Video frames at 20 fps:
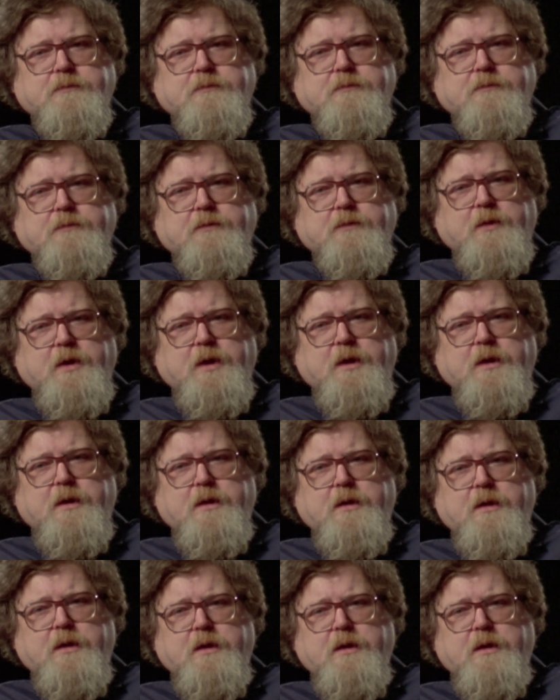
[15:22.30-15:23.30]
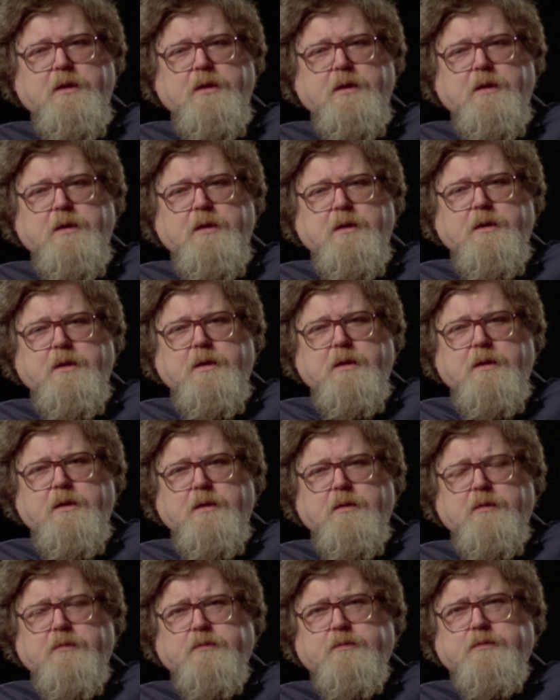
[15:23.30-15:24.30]

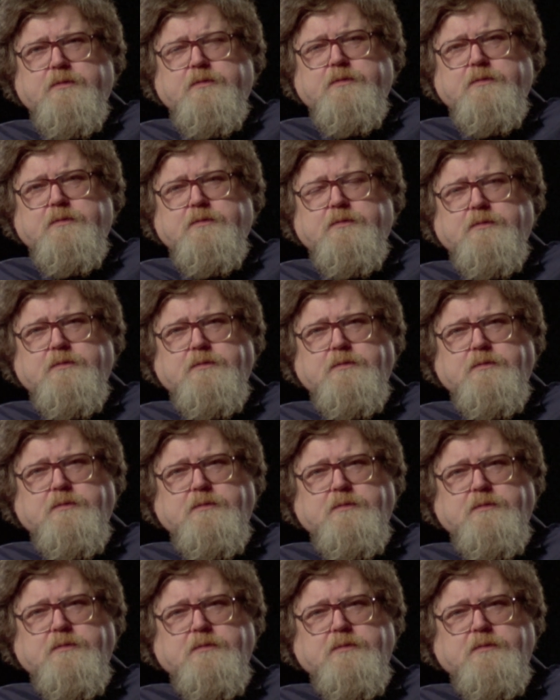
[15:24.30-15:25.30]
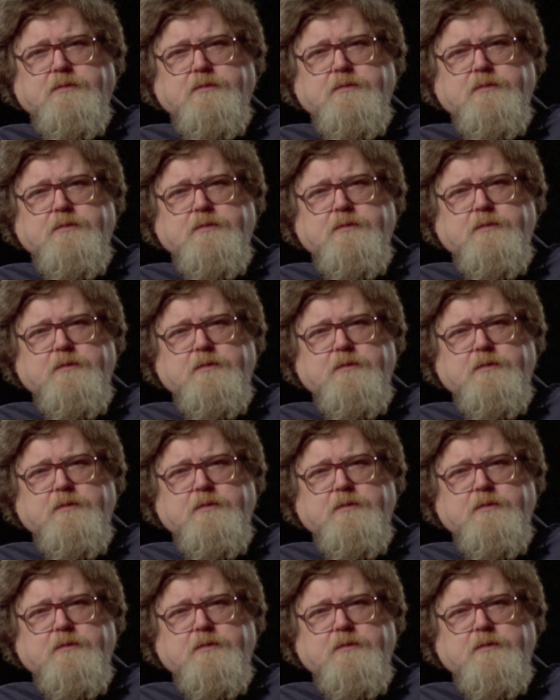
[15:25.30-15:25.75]
[no speech]